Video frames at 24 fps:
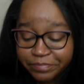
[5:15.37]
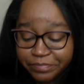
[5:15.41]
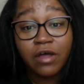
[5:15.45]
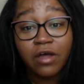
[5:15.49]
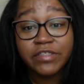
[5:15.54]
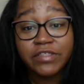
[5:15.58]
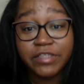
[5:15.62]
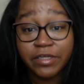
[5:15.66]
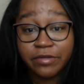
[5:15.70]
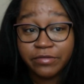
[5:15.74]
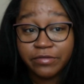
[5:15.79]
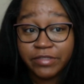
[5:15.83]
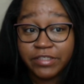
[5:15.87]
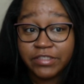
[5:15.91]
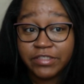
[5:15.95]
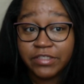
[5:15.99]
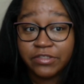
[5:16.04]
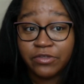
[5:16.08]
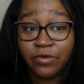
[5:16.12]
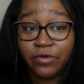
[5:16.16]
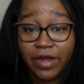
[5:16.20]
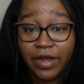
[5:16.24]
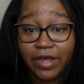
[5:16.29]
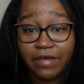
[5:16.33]
Also, this
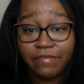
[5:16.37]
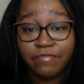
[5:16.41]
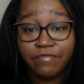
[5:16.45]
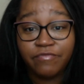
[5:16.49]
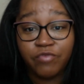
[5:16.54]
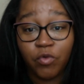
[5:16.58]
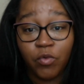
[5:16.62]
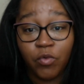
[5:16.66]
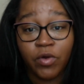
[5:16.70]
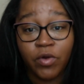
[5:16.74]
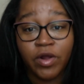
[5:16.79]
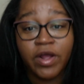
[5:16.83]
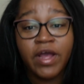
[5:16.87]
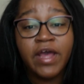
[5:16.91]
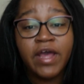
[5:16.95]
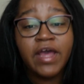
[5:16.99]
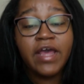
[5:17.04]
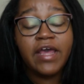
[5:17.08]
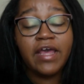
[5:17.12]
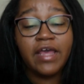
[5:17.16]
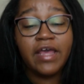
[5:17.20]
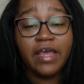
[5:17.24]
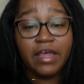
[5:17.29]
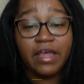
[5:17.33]
is great for
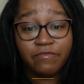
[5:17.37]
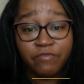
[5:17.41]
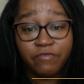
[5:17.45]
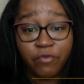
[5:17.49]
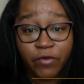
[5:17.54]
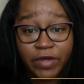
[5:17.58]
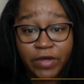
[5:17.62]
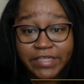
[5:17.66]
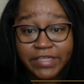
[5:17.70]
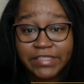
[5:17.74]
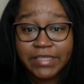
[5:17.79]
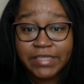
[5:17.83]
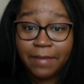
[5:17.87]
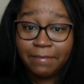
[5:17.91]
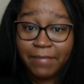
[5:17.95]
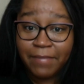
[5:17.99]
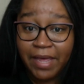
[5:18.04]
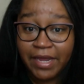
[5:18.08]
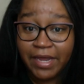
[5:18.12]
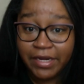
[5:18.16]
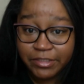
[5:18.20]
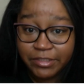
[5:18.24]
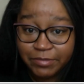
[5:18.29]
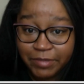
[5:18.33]
invoice
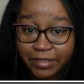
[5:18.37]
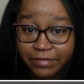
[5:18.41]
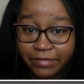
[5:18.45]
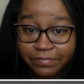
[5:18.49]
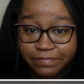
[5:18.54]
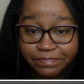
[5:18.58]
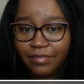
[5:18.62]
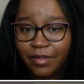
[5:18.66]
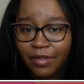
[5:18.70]
management.